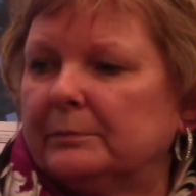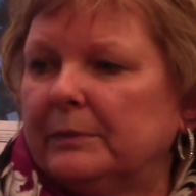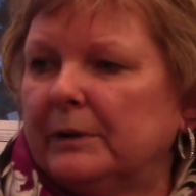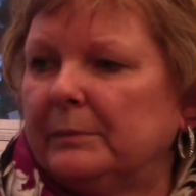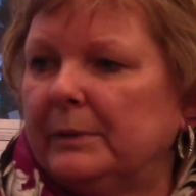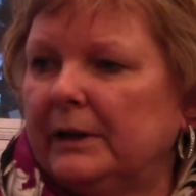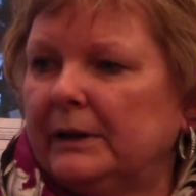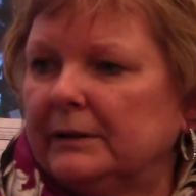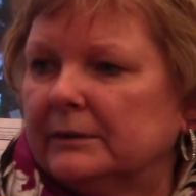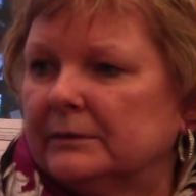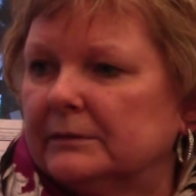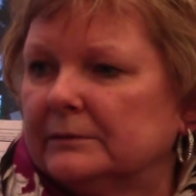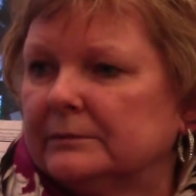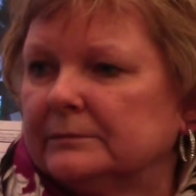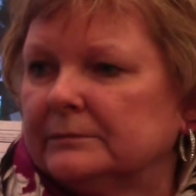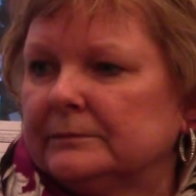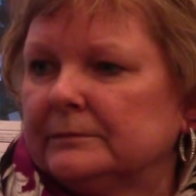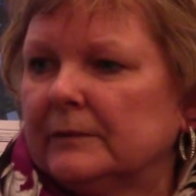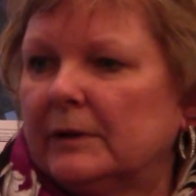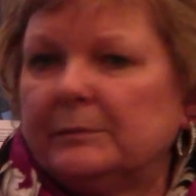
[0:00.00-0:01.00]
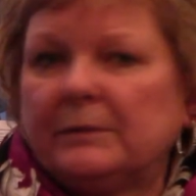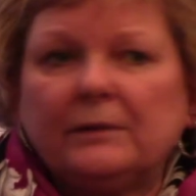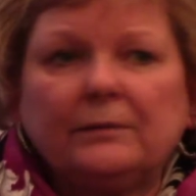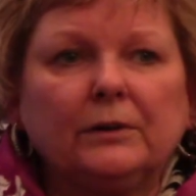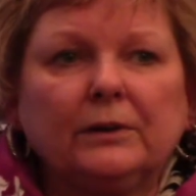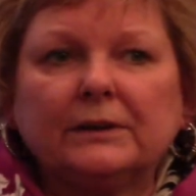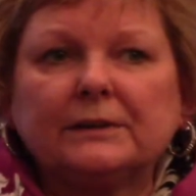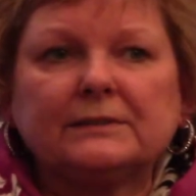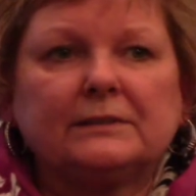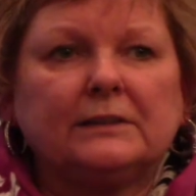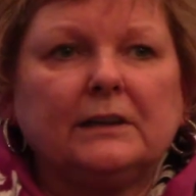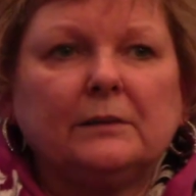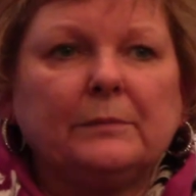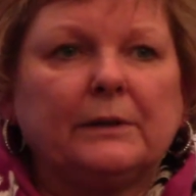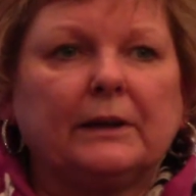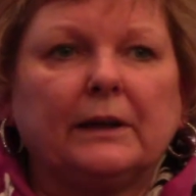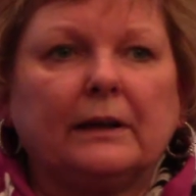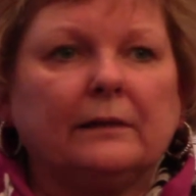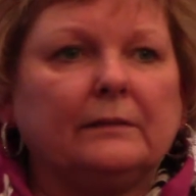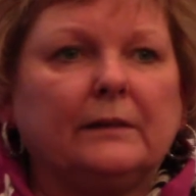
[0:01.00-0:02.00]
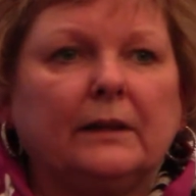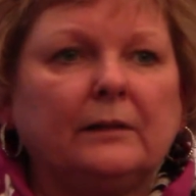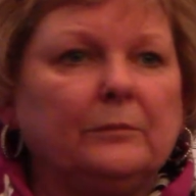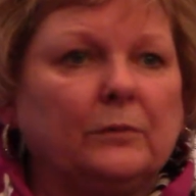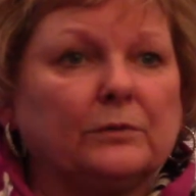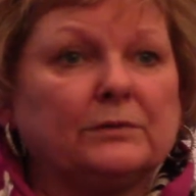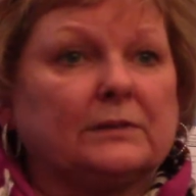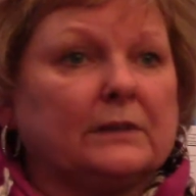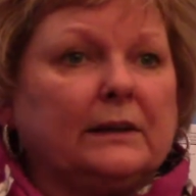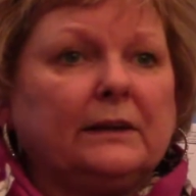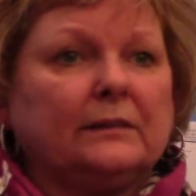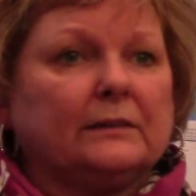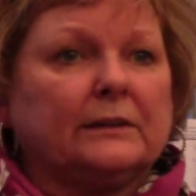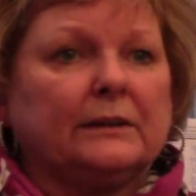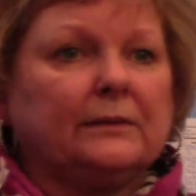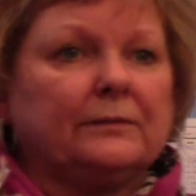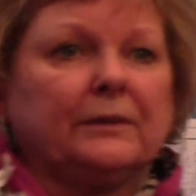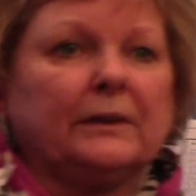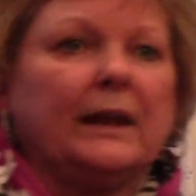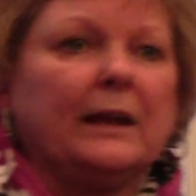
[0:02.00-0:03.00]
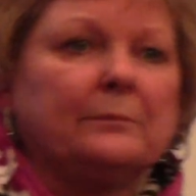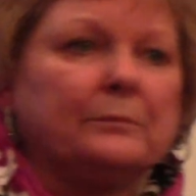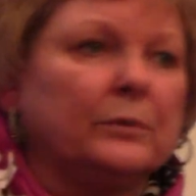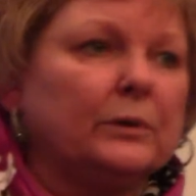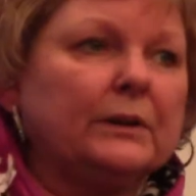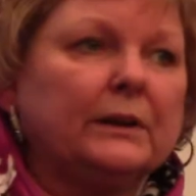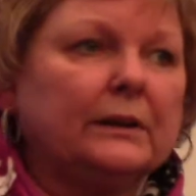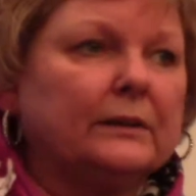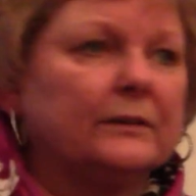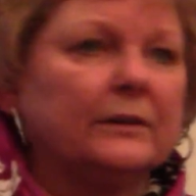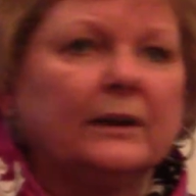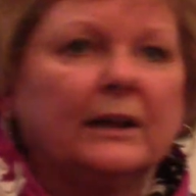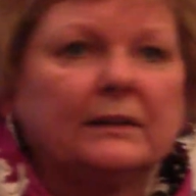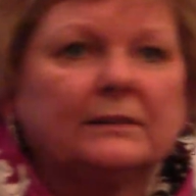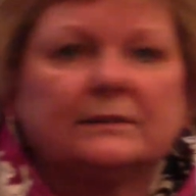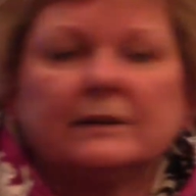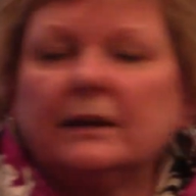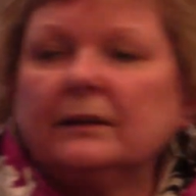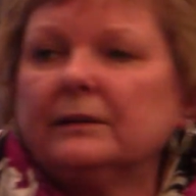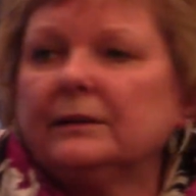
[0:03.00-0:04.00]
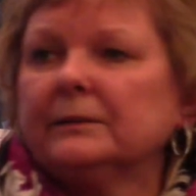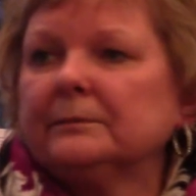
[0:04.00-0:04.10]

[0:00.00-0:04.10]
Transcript: Bye-bye. I'm never going to see them again then, most likely, if they're not booking and they're not selling.